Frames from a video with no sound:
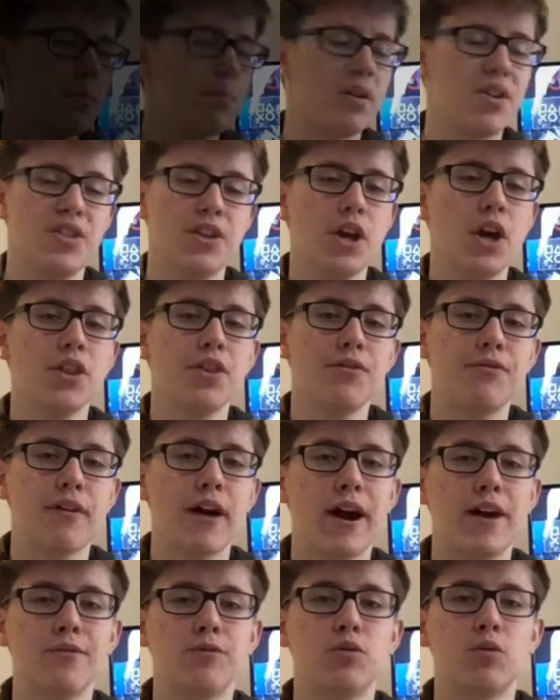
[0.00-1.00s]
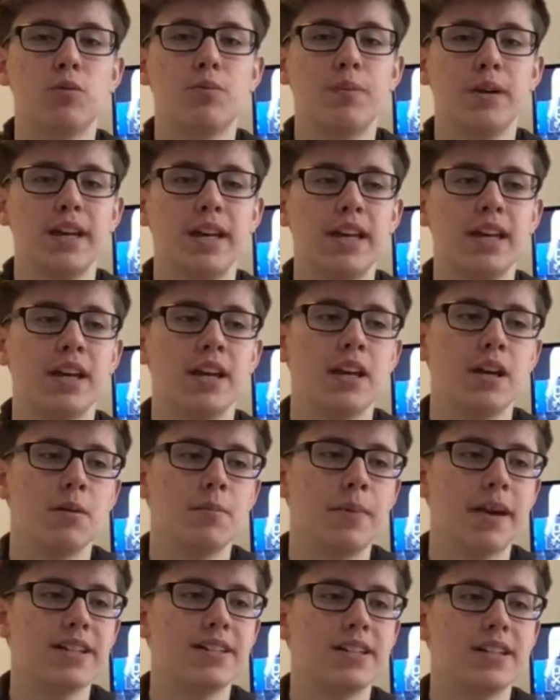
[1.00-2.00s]
But the other 5 will be
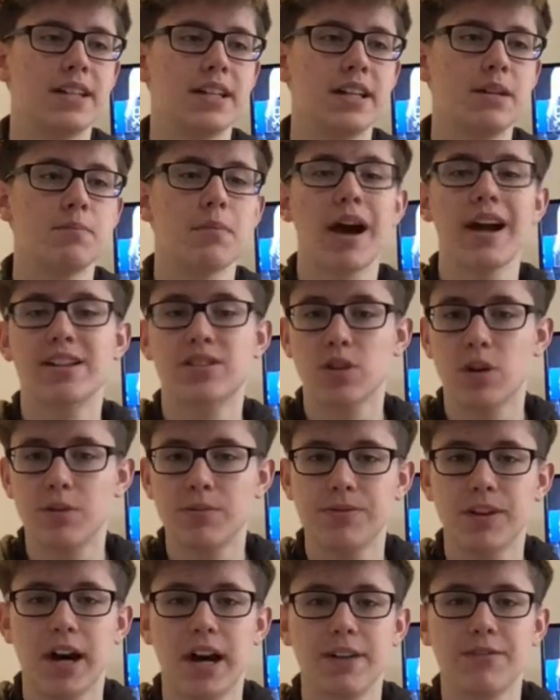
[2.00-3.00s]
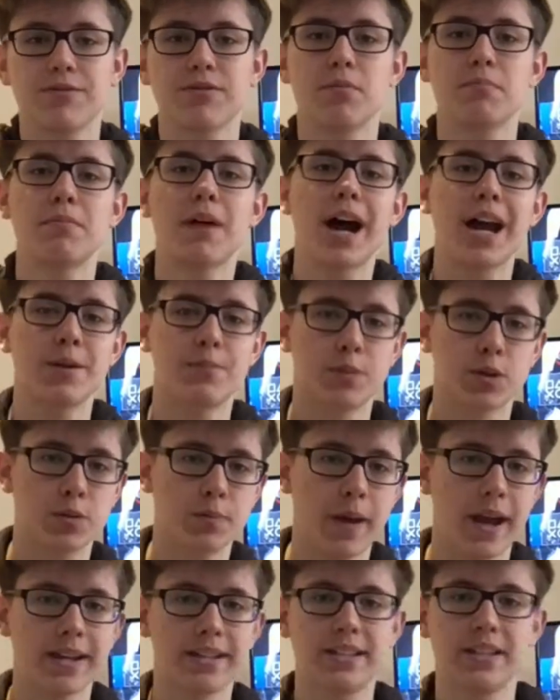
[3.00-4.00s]
basically my top 5 from my
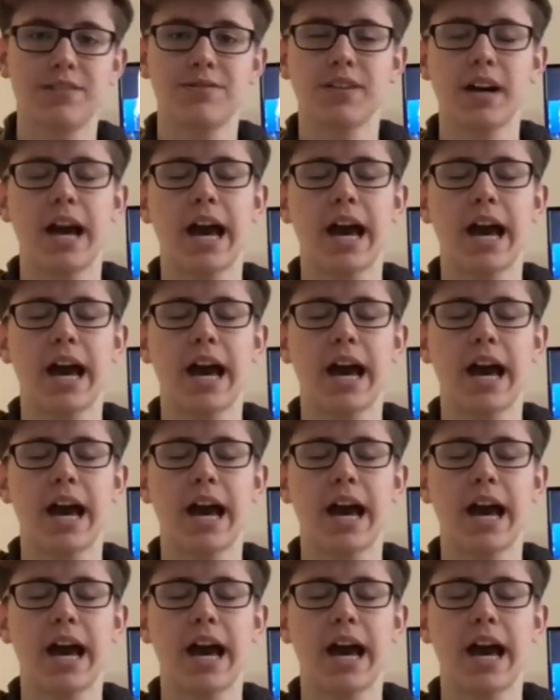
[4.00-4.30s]
perspective,